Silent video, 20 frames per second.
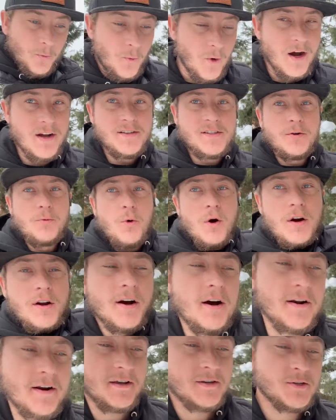want to work
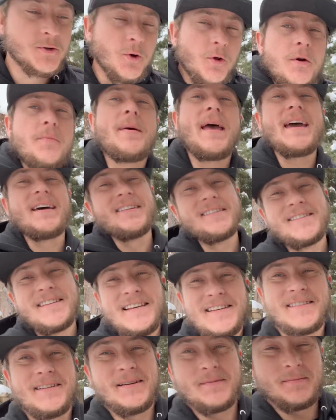on a solar panel
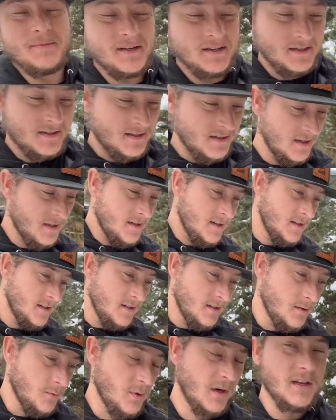system
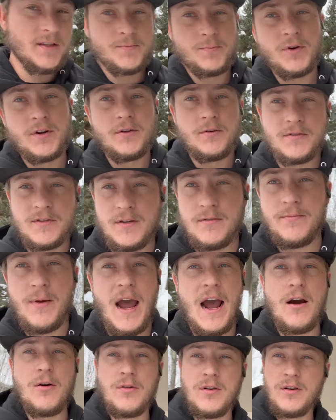when it's producing
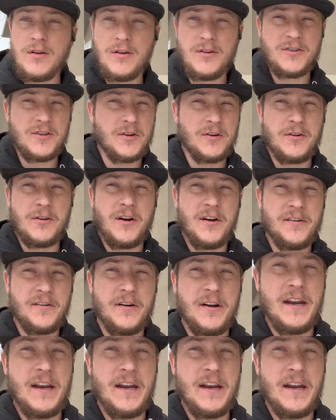power or turned on or